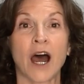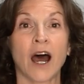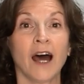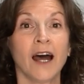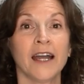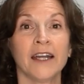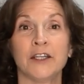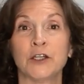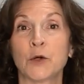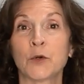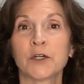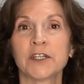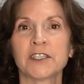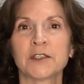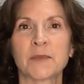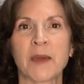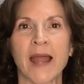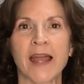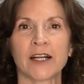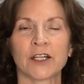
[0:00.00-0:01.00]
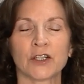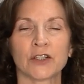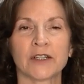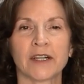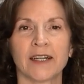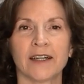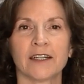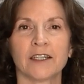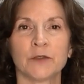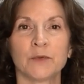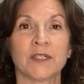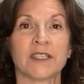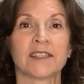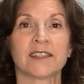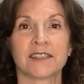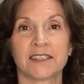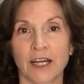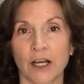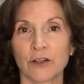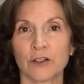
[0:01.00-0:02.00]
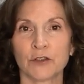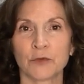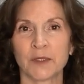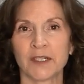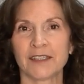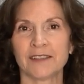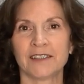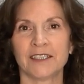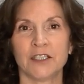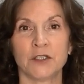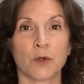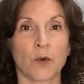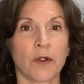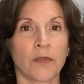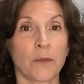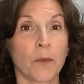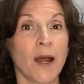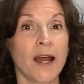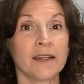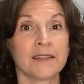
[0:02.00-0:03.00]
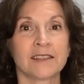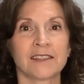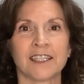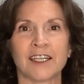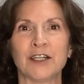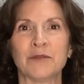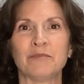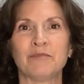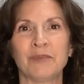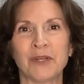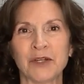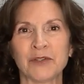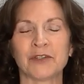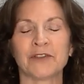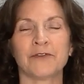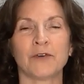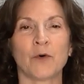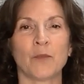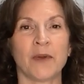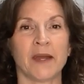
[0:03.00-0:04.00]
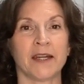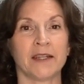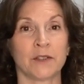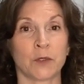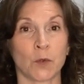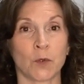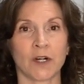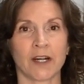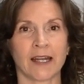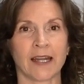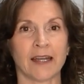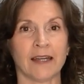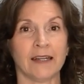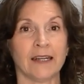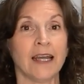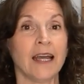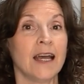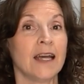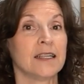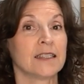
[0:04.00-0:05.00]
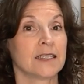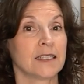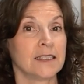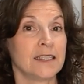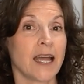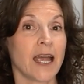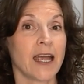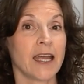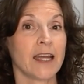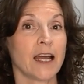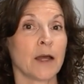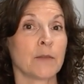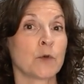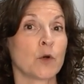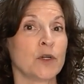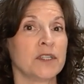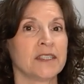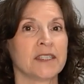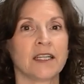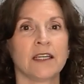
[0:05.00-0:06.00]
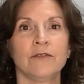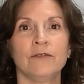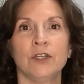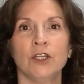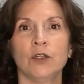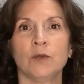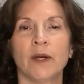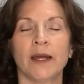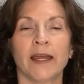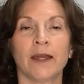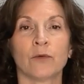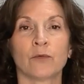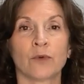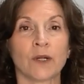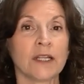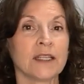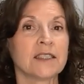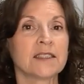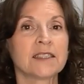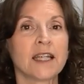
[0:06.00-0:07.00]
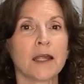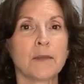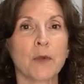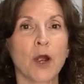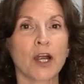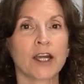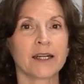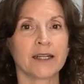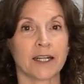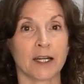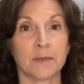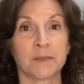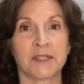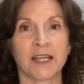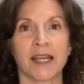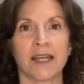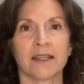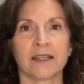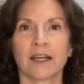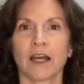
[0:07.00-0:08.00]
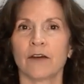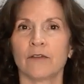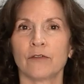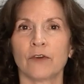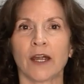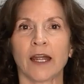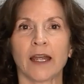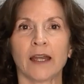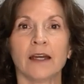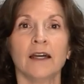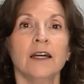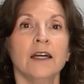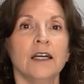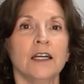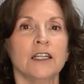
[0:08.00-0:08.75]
Hi, Nora Spangler here with Stellar Realty Northwest in beautiful Bend, Oregon. Today I'm going to give you a real estate market update covering